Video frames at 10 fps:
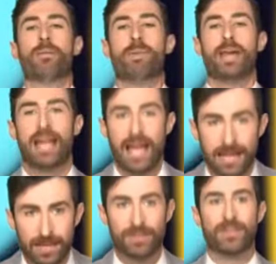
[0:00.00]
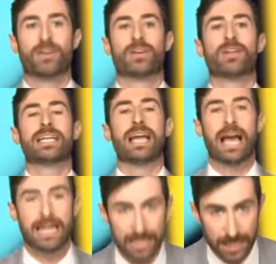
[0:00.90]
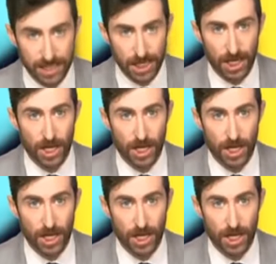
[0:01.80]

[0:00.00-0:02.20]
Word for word: the mid-80s to the early 90s,